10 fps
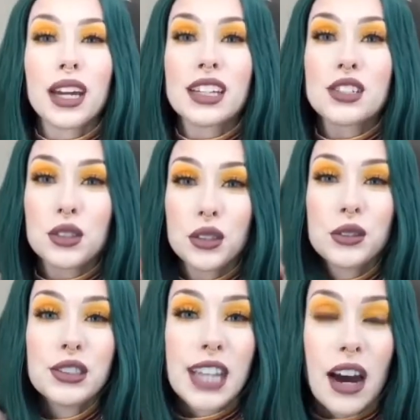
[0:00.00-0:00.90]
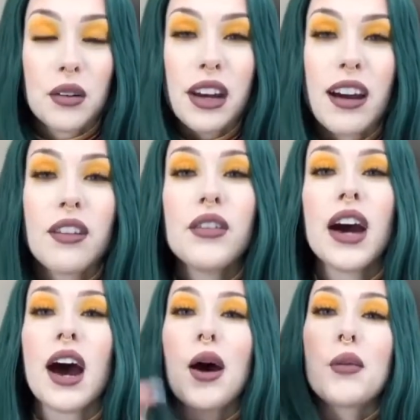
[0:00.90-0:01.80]
is glued down now.
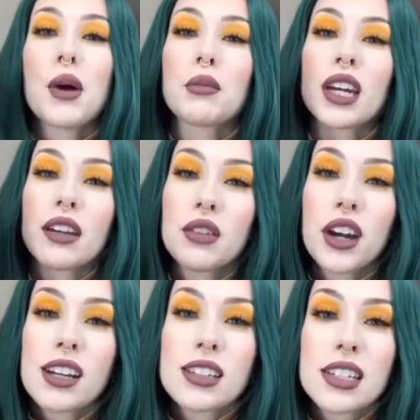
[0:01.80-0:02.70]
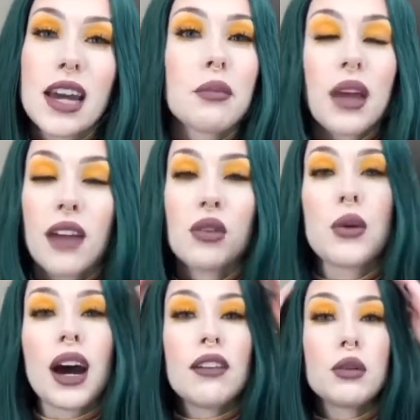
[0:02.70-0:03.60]
I'm going to give you guys a tip. If you
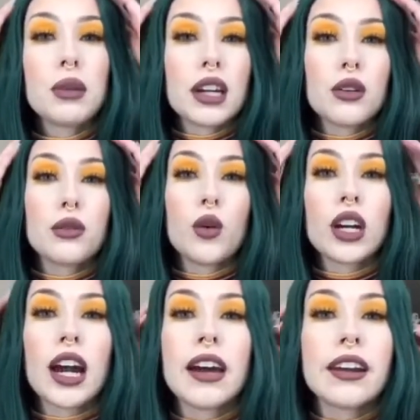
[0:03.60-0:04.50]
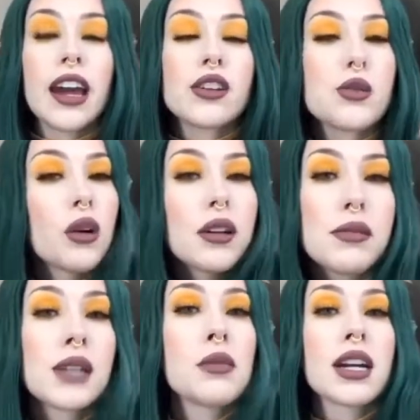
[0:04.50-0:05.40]
have a bigger forehead and you want to
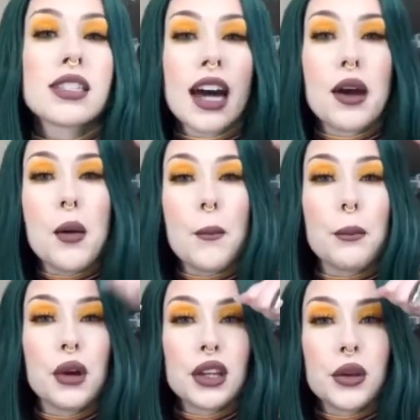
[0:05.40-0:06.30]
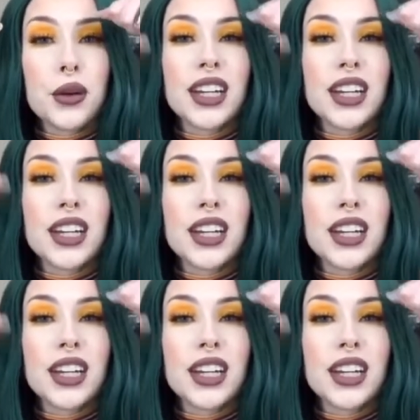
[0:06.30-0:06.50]
minimize that, bring the wig